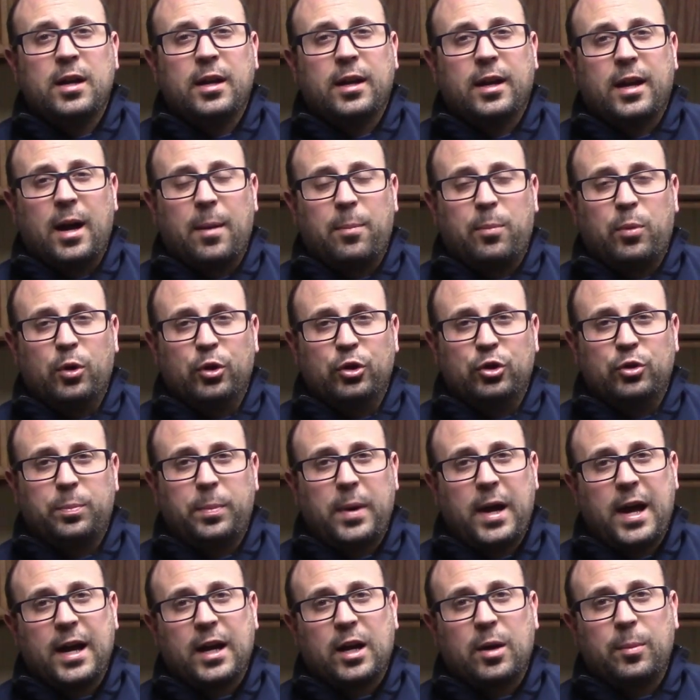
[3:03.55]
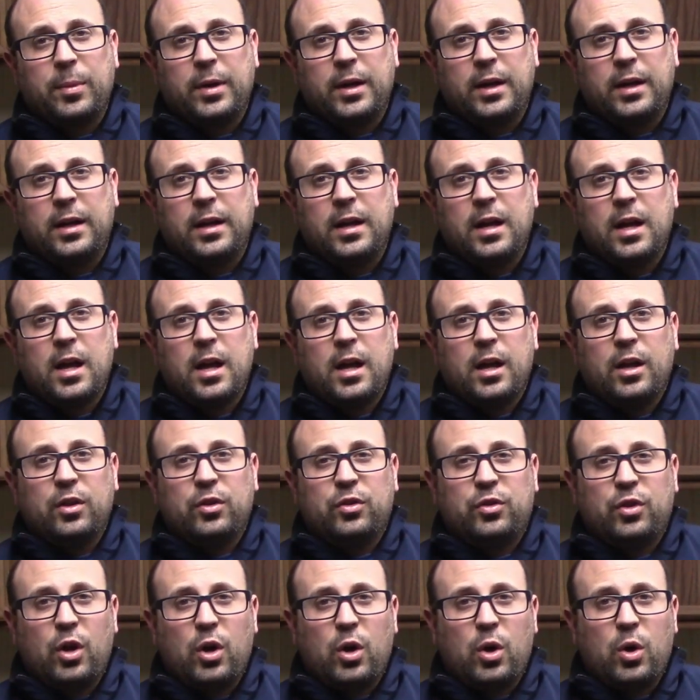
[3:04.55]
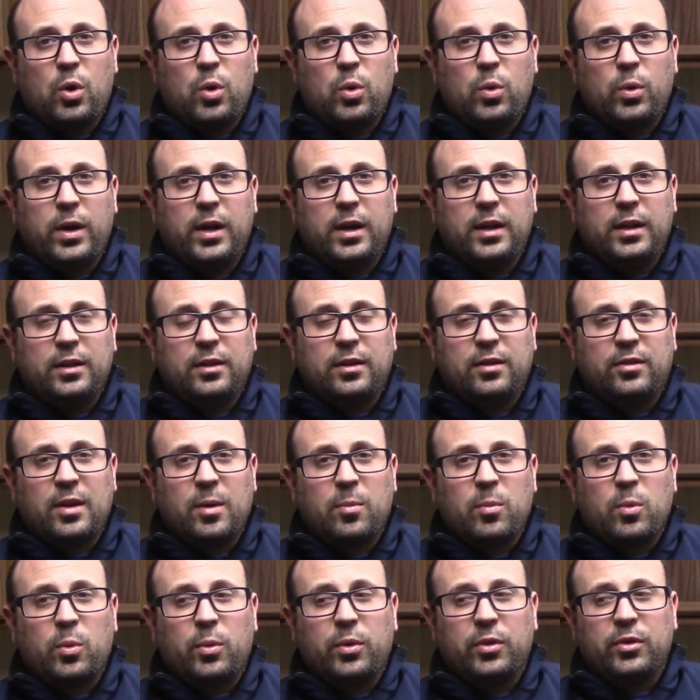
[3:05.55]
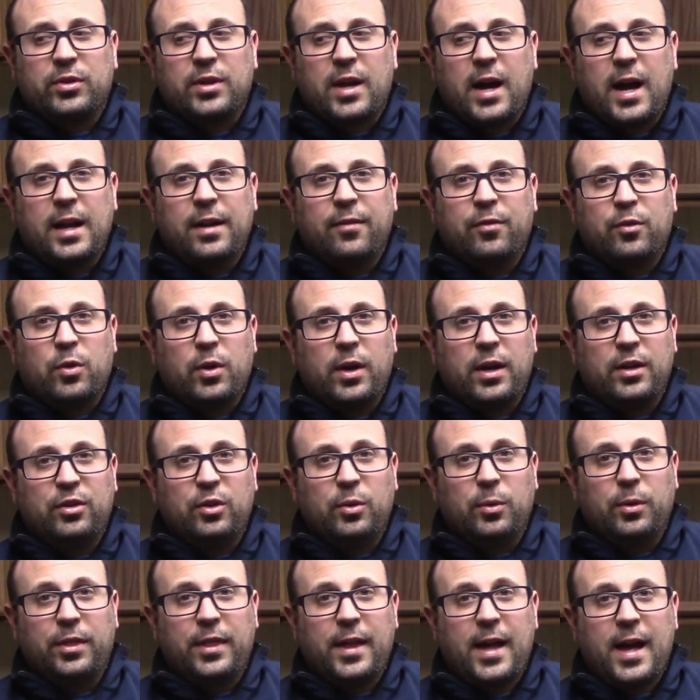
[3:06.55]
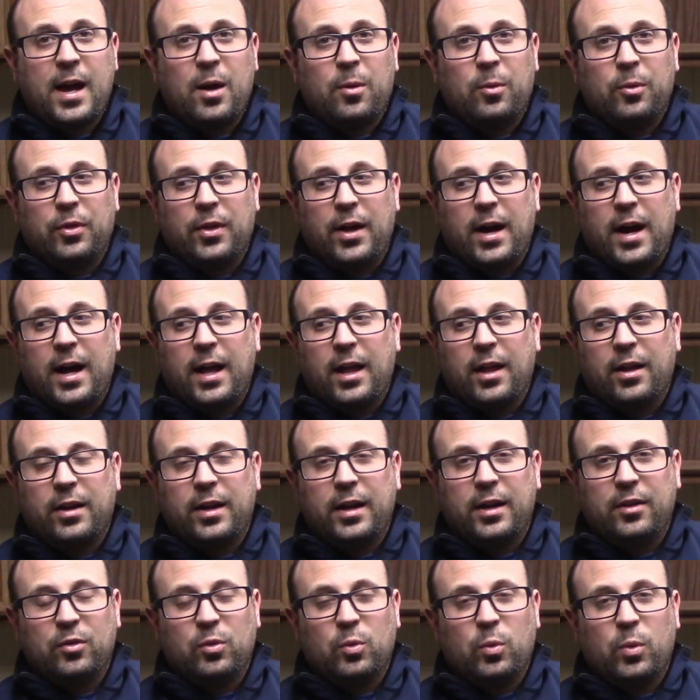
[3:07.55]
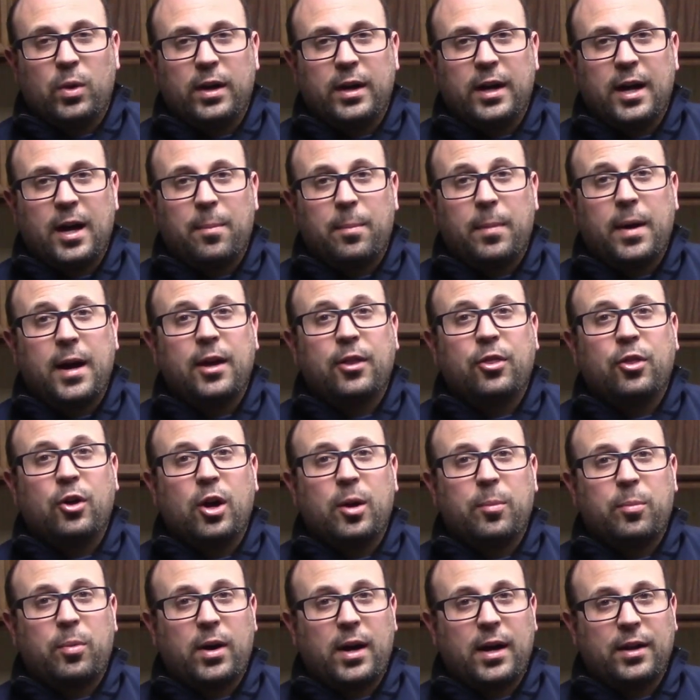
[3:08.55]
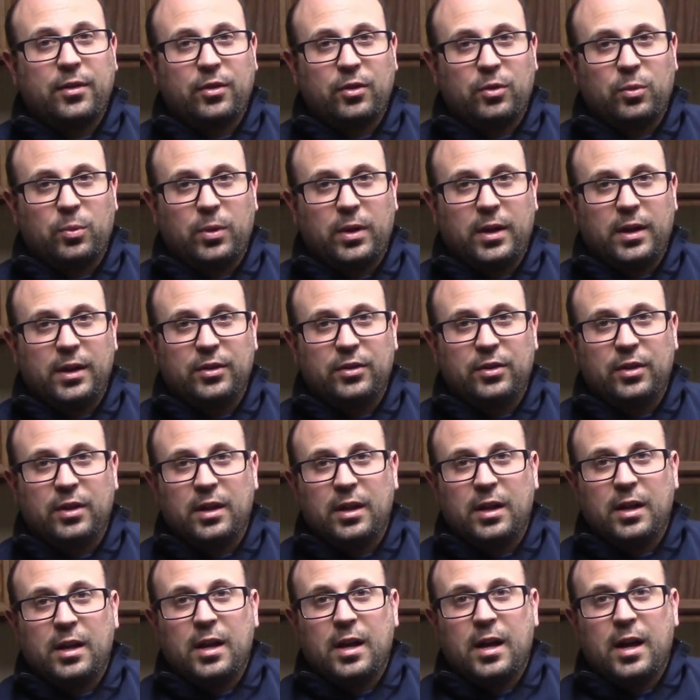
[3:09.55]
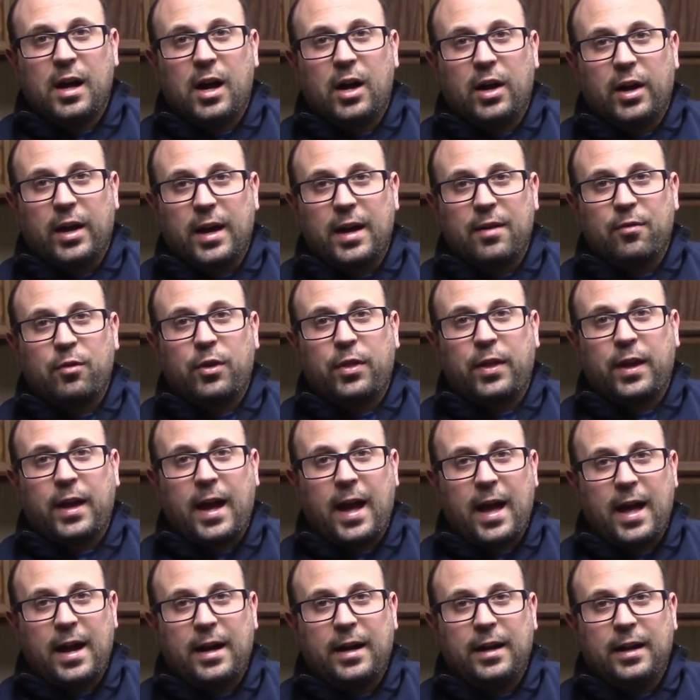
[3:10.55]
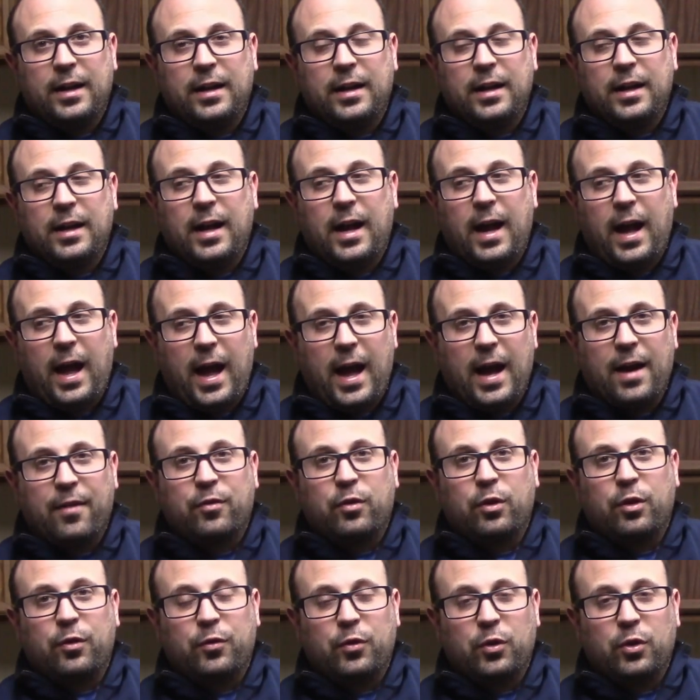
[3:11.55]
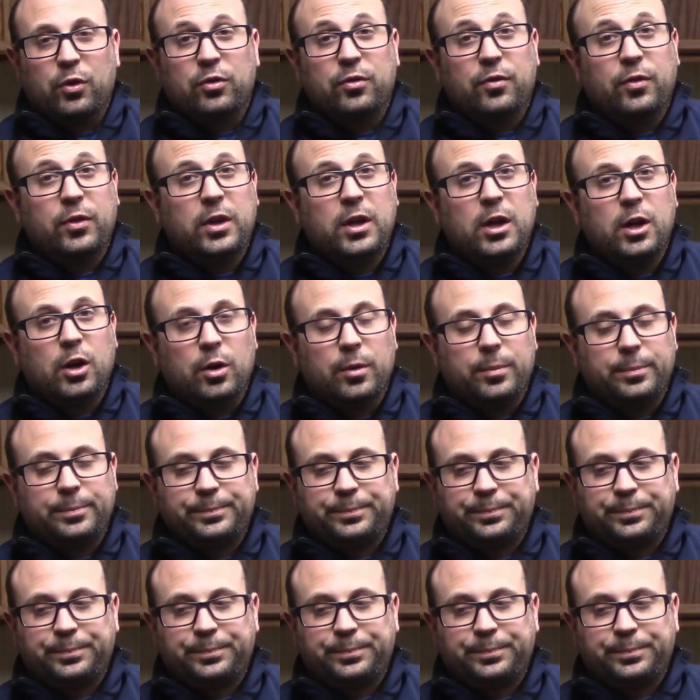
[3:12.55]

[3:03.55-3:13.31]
got pushed back a bit. So December was kind of crazy with that, with the holidays and whatnot. My thought process was, I'll get everything edited after the first of the year.